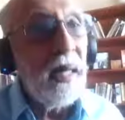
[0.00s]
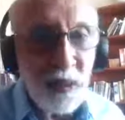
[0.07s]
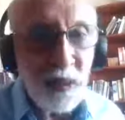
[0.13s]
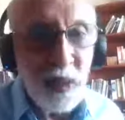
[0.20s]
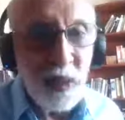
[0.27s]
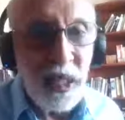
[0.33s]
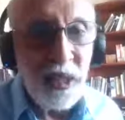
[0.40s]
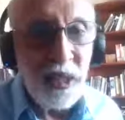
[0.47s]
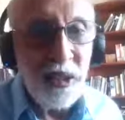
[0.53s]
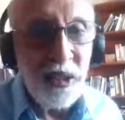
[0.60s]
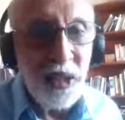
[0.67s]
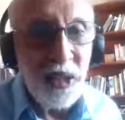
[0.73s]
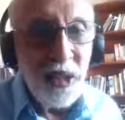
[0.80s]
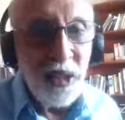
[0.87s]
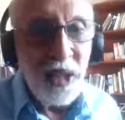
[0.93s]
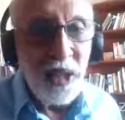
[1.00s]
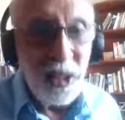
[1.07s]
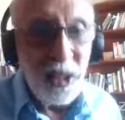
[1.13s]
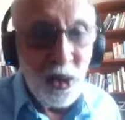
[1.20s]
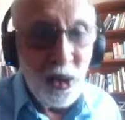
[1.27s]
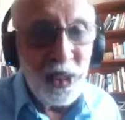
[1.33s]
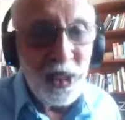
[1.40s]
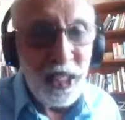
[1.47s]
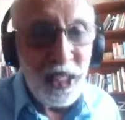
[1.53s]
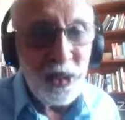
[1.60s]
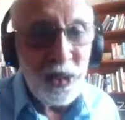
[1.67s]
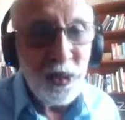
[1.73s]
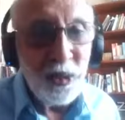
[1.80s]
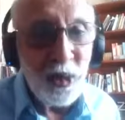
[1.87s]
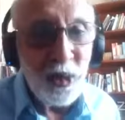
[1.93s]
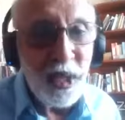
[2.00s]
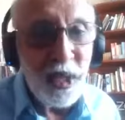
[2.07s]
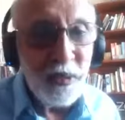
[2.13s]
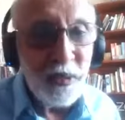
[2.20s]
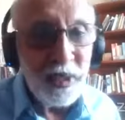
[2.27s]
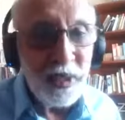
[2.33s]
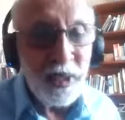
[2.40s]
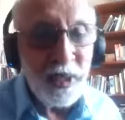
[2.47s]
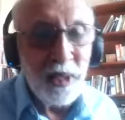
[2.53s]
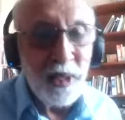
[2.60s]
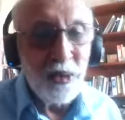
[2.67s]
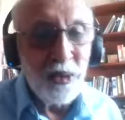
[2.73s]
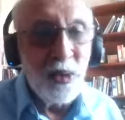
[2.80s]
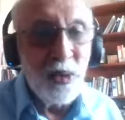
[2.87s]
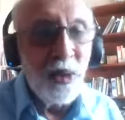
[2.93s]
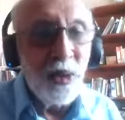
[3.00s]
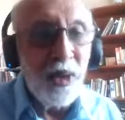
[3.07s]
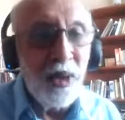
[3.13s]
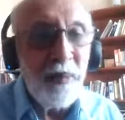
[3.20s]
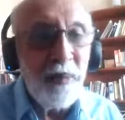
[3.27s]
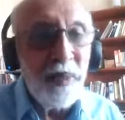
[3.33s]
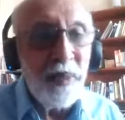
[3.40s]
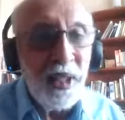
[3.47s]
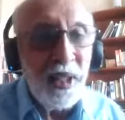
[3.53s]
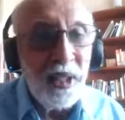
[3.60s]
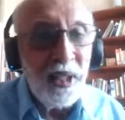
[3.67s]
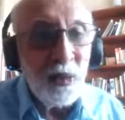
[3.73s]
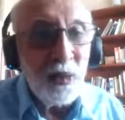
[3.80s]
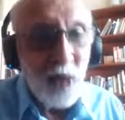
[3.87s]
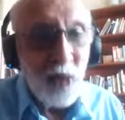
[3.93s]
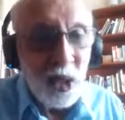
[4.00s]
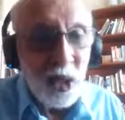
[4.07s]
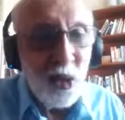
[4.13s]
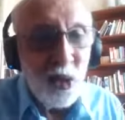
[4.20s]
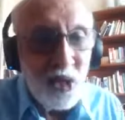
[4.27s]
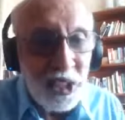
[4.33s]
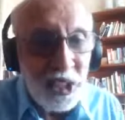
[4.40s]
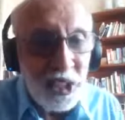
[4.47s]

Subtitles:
I know that if you have a goal and if you announce it,